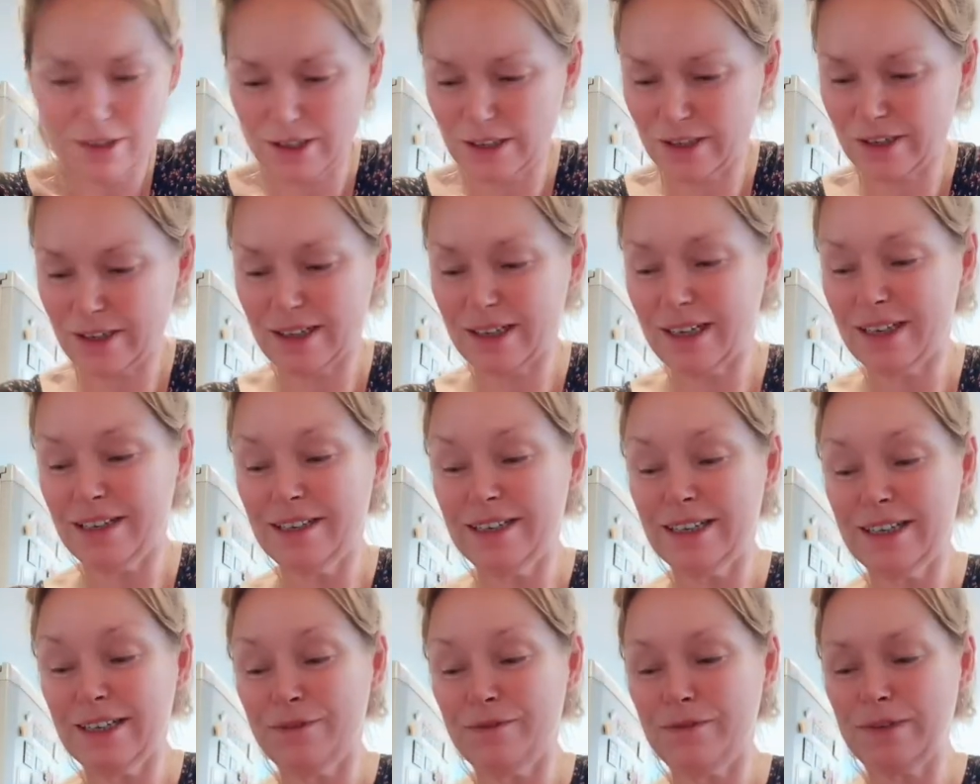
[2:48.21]
You get that
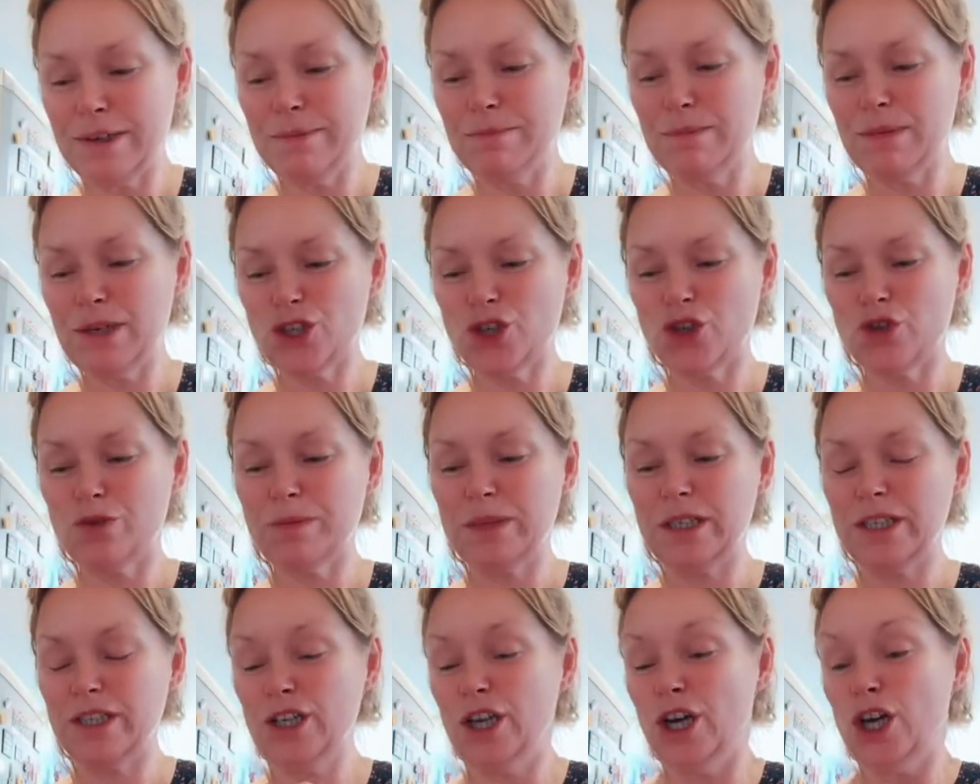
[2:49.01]
lovely
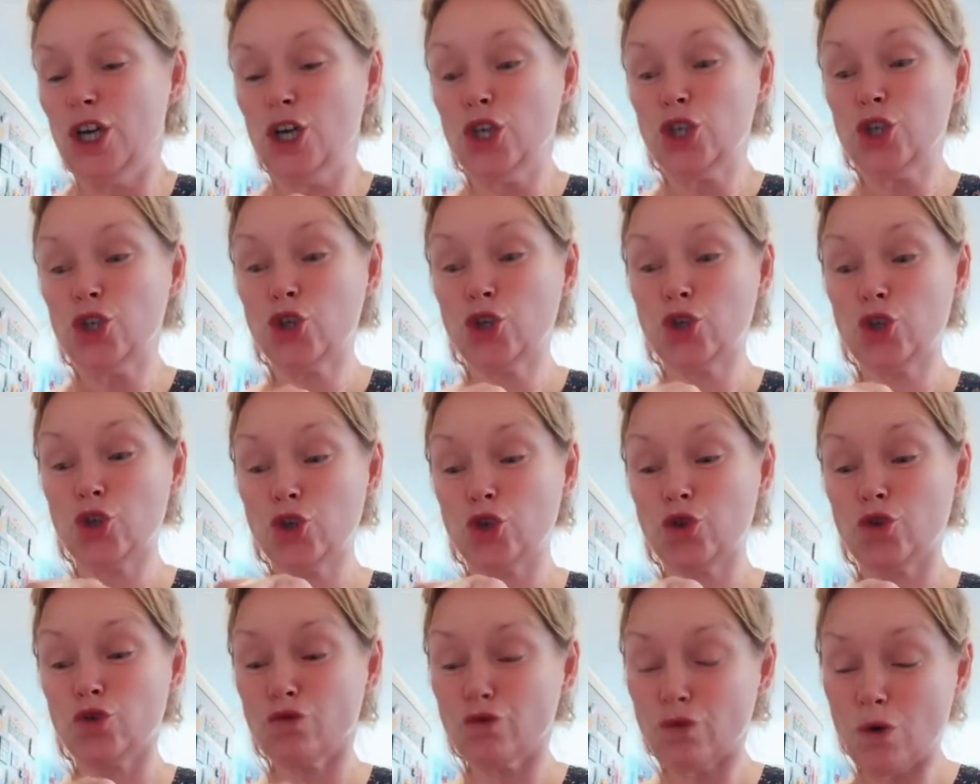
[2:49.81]
mushroomy,
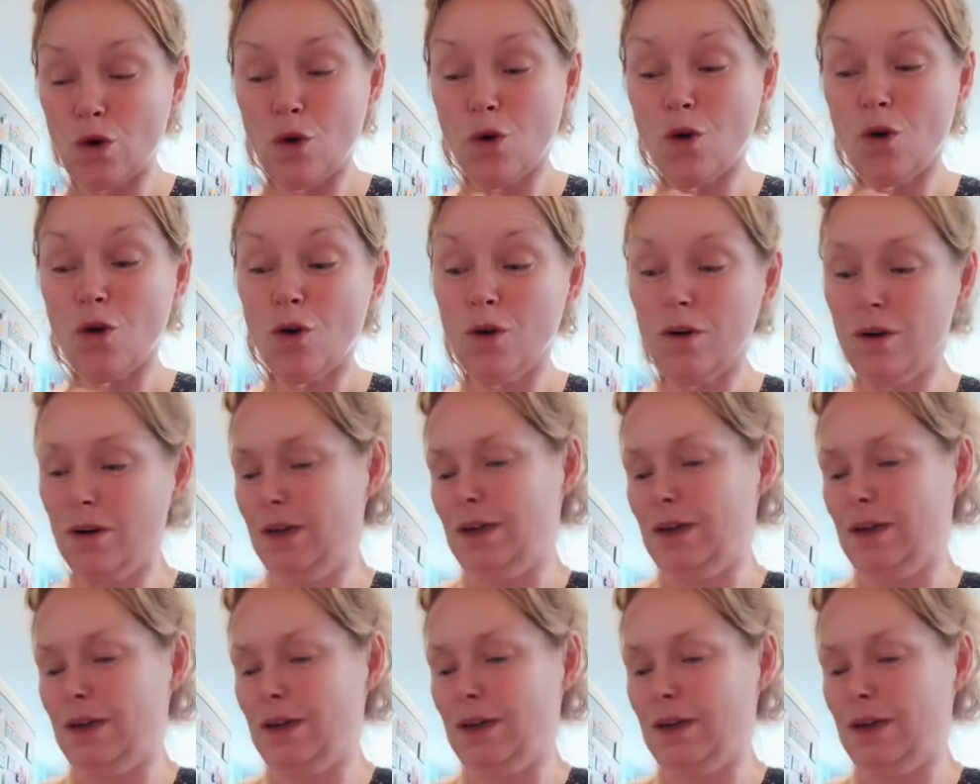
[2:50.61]
strong,